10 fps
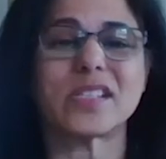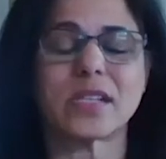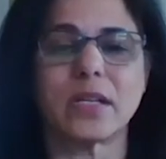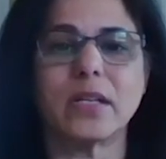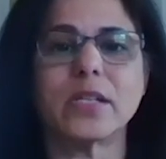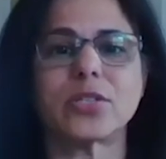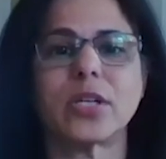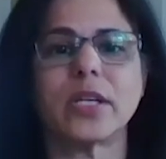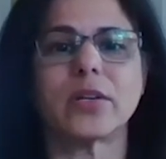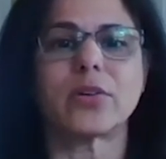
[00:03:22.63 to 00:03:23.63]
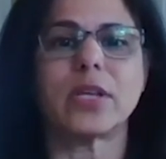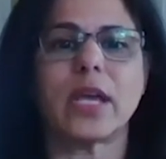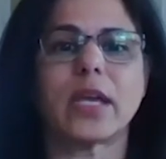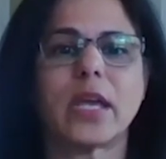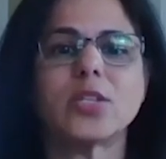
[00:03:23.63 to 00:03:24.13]
It's literally a re
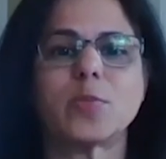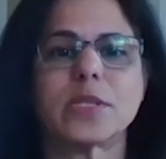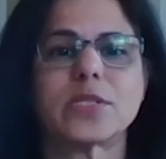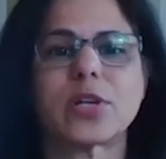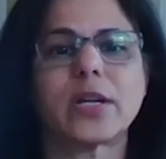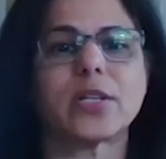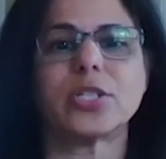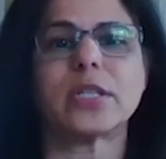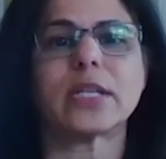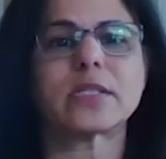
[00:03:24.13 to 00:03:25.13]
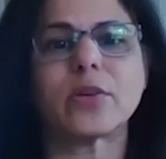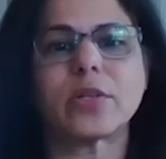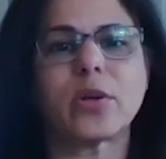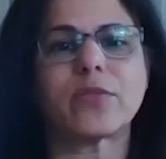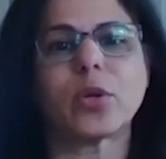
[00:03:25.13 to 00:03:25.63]
engagement strategy that's
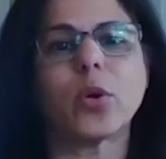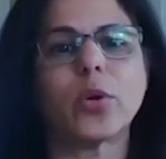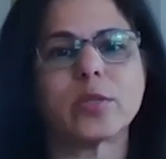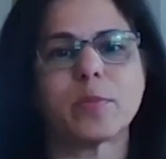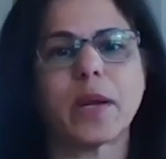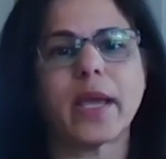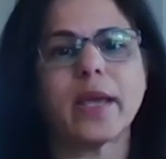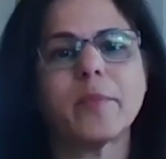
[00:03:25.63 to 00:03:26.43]
going to have to go into play.